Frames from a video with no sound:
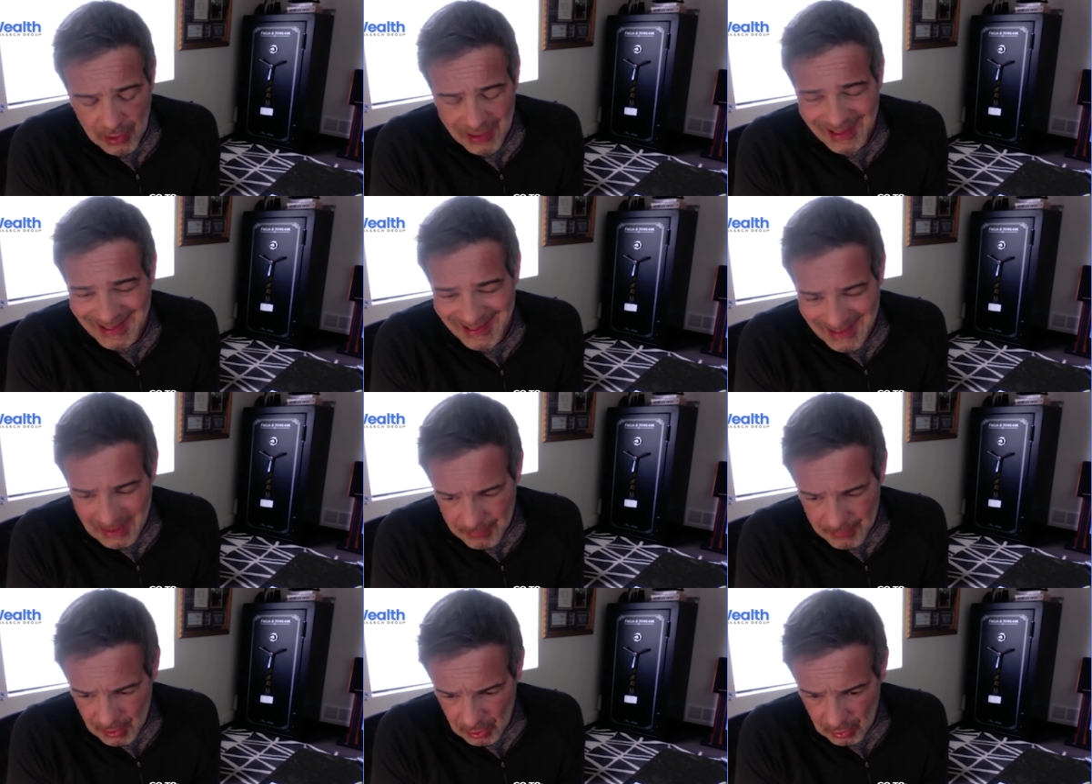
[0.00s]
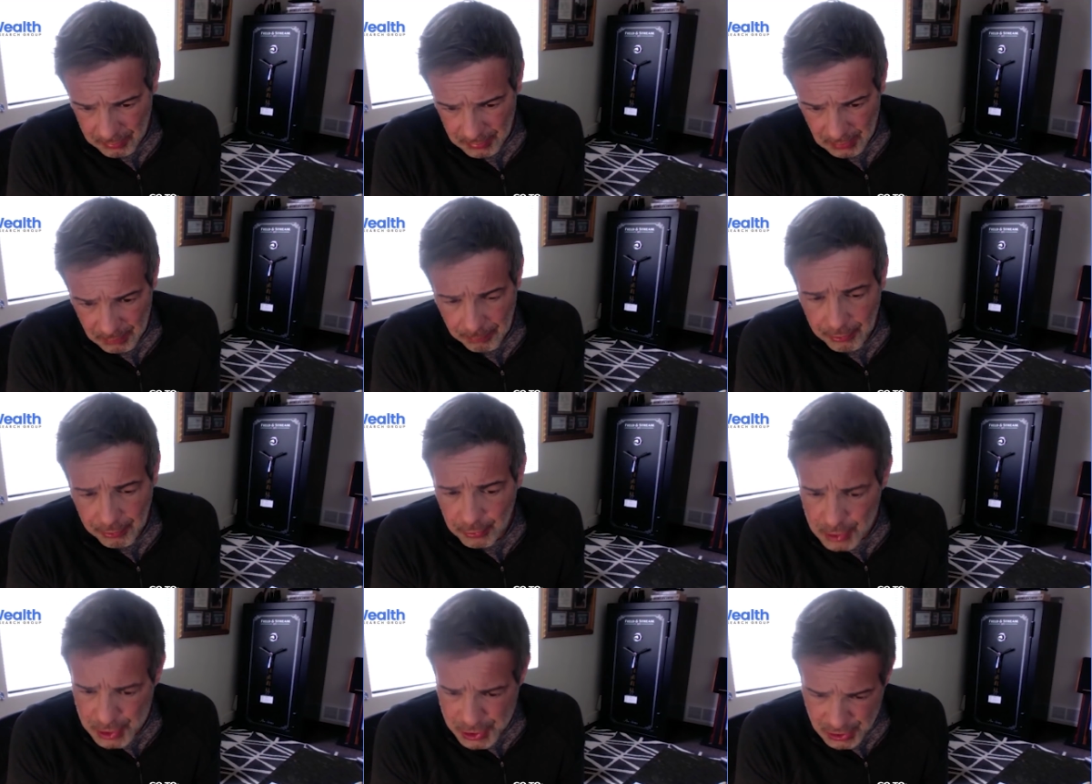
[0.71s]
they want to email
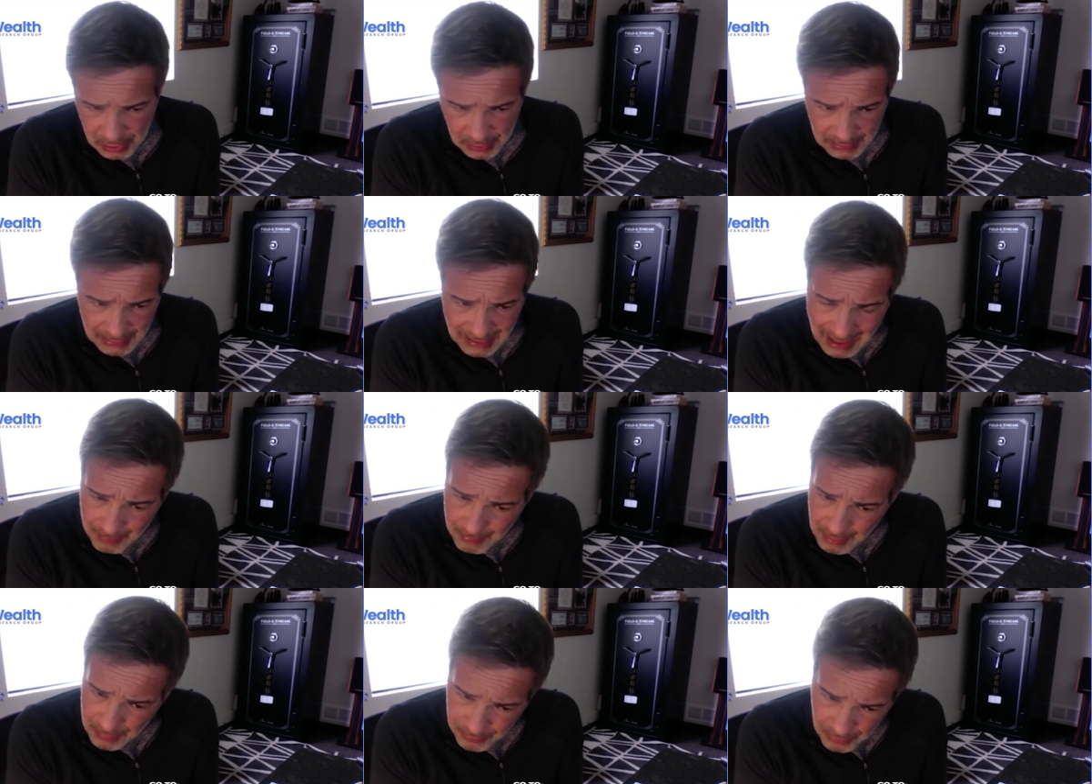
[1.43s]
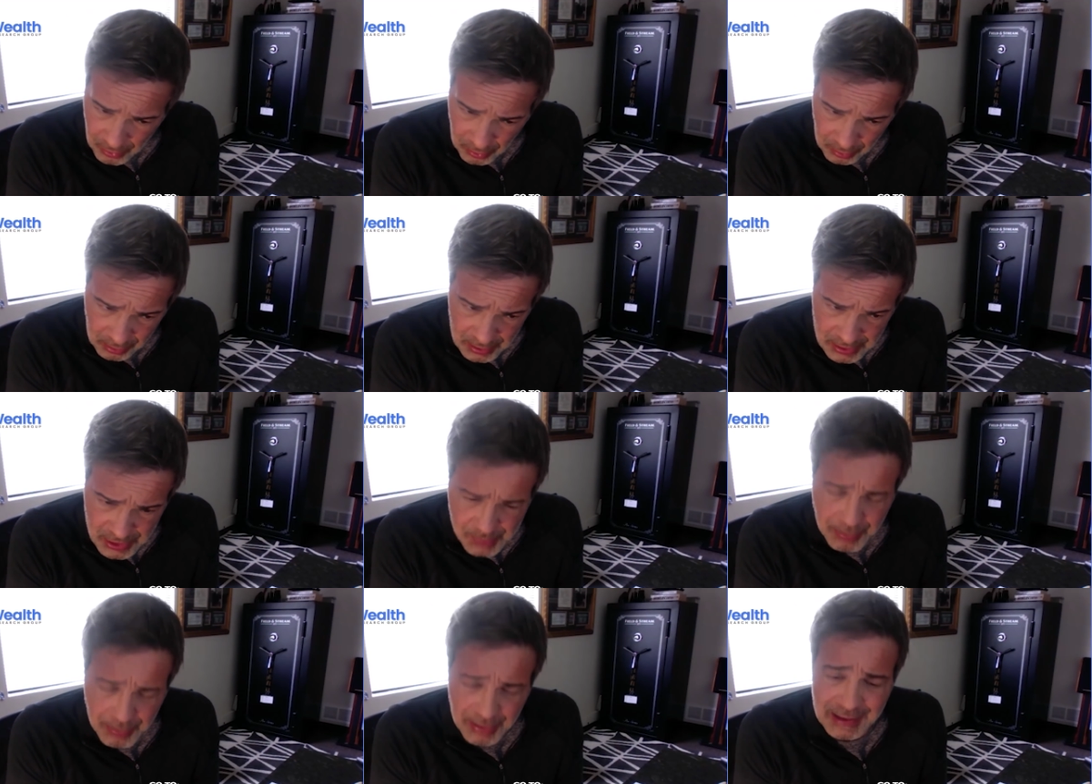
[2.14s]
me personally, not my
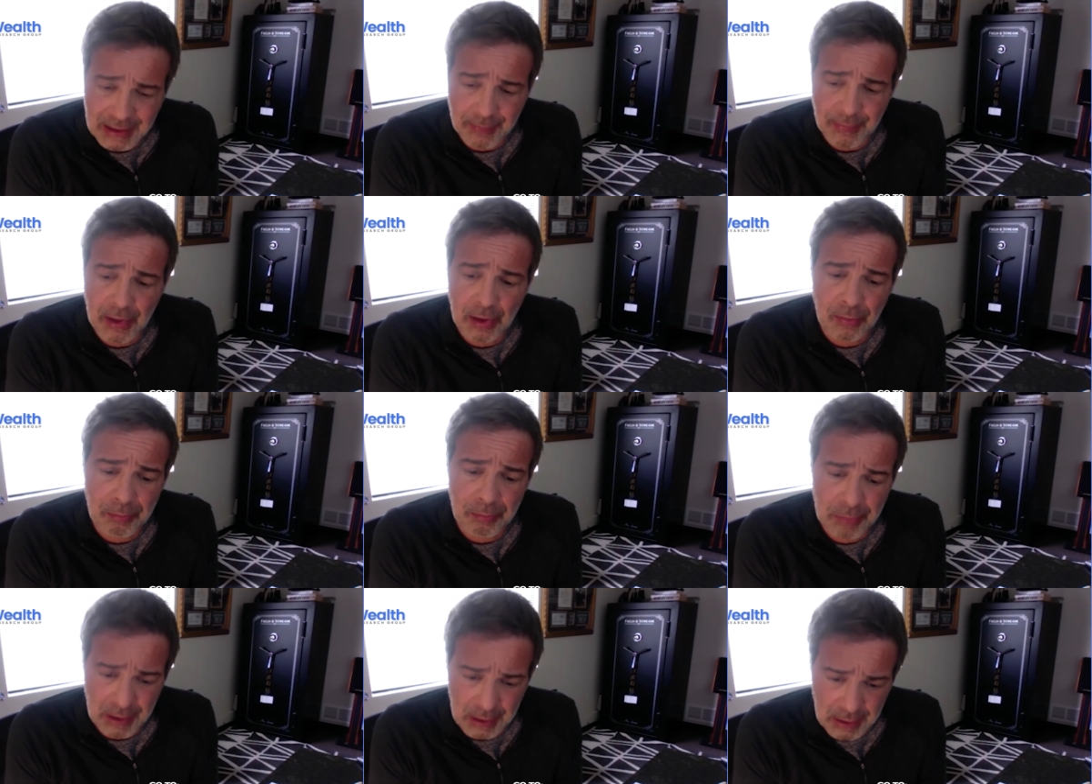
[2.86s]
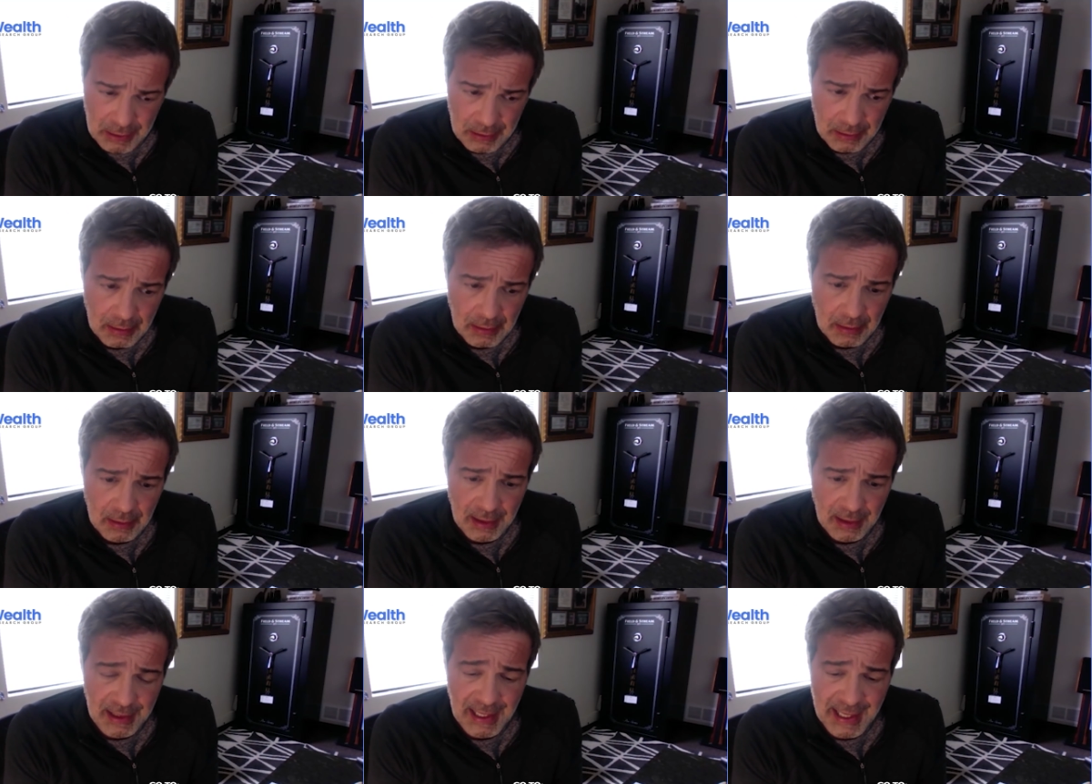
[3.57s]
brokers, but email me
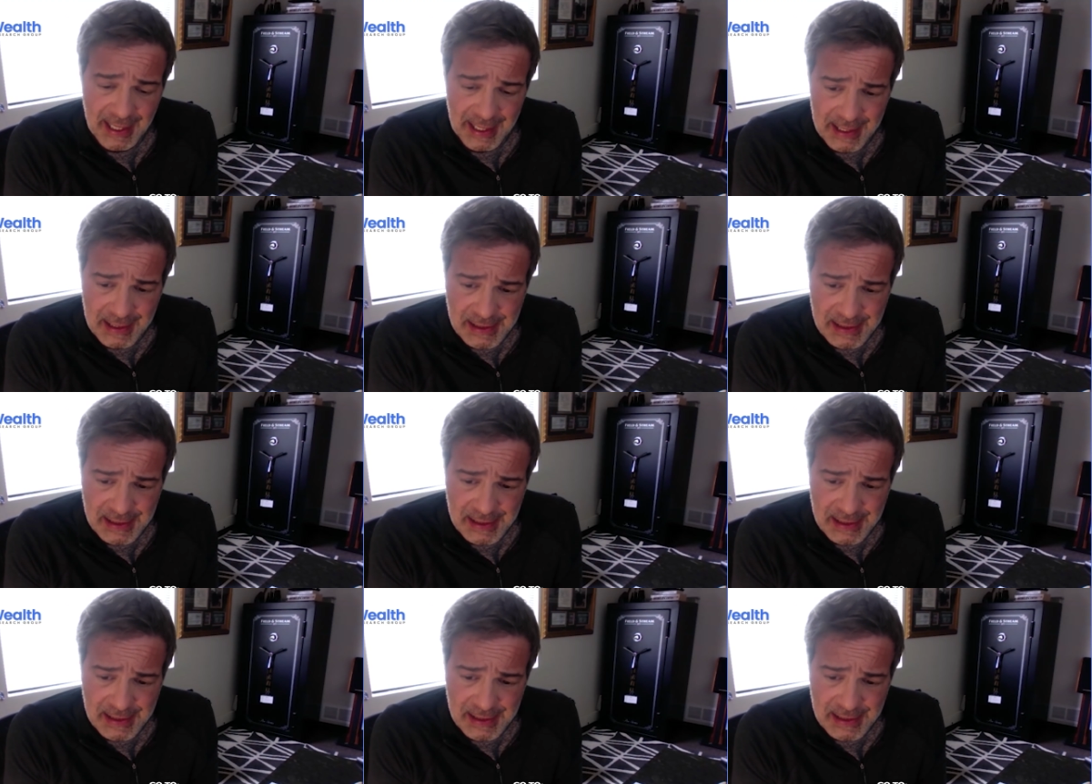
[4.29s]
at